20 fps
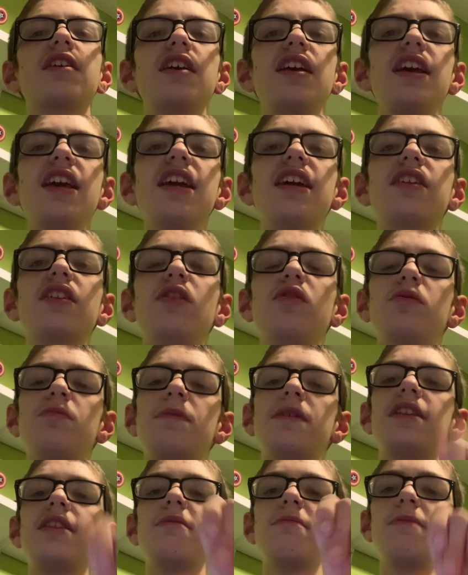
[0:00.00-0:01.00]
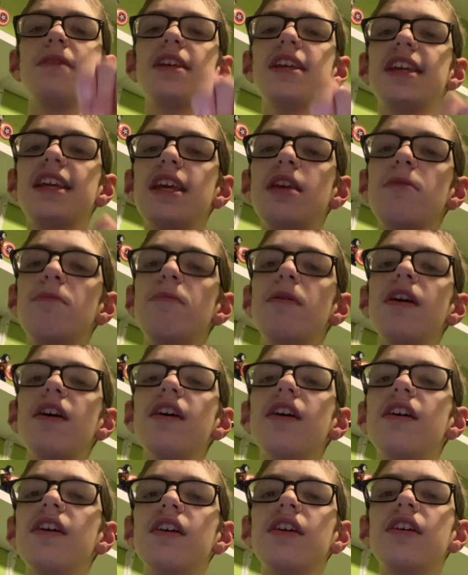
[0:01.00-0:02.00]
Eat Those Being the Beekeeper,
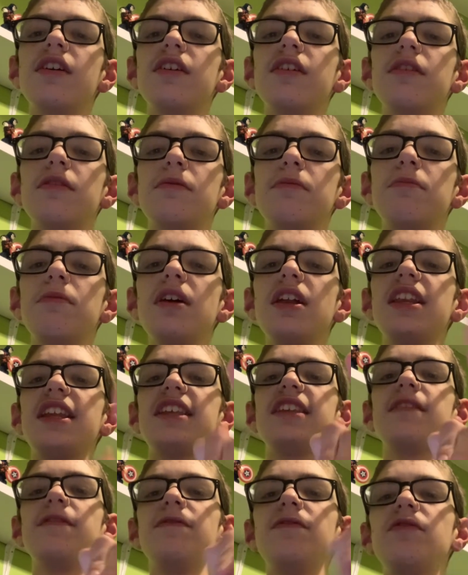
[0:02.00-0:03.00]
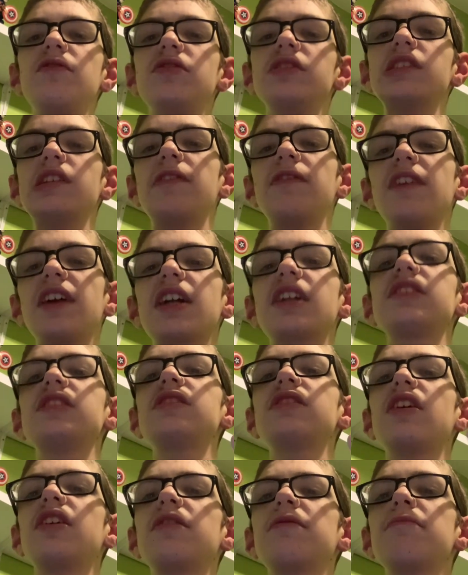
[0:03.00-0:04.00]
Bellies and Sir
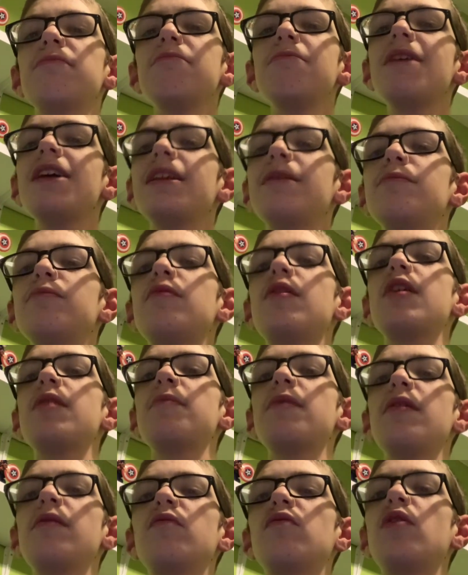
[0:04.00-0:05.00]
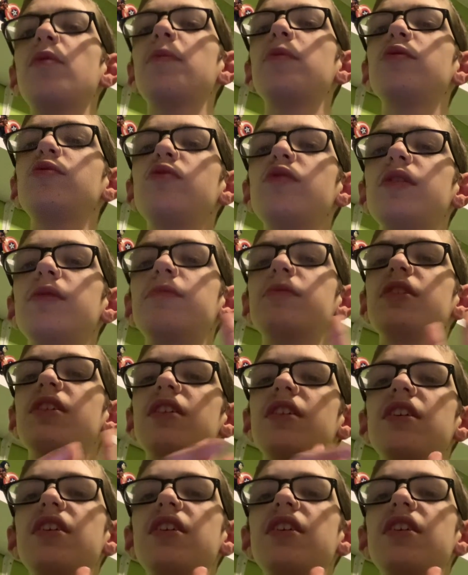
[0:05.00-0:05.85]
Frankenstein, Madam Web, and Robot Dreams.